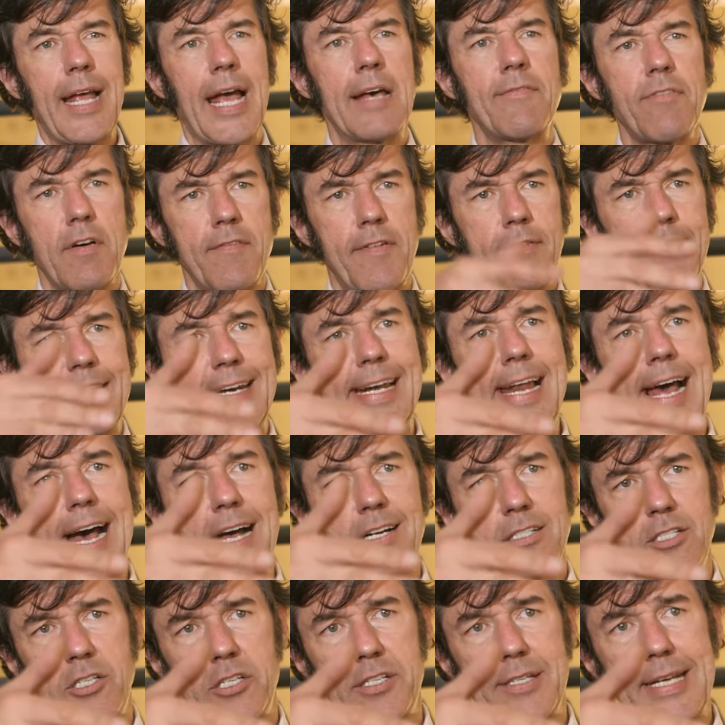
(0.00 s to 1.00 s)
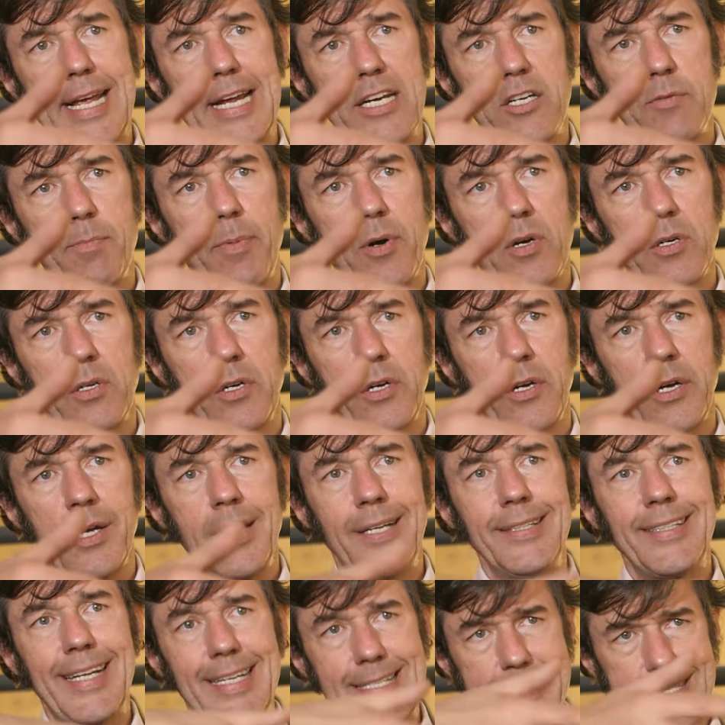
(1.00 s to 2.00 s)
I have a very large sketchbook
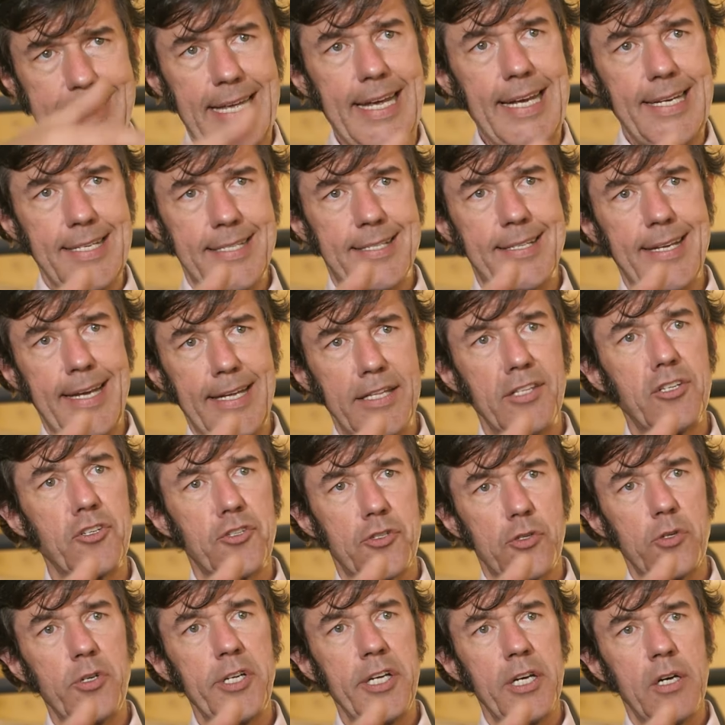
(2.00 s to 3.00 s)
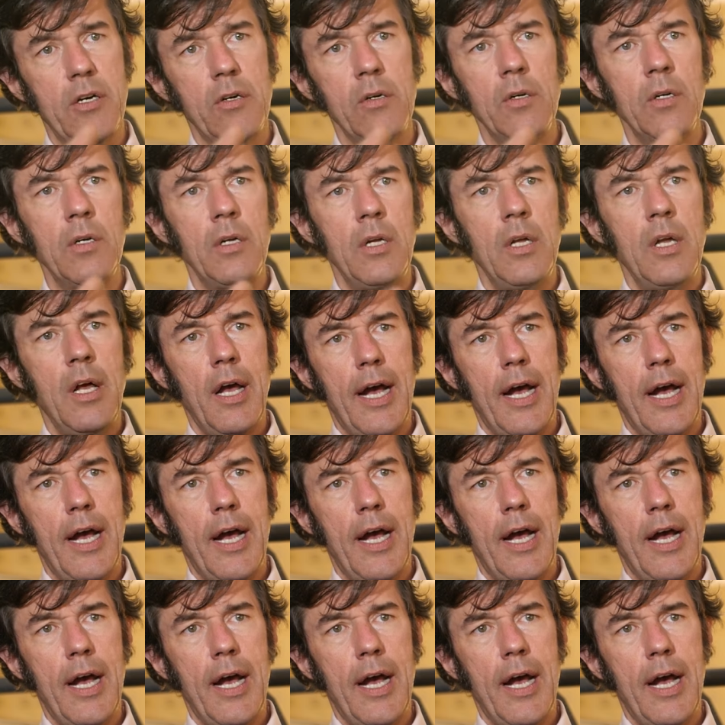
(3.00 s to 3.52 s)
that stays in the studio,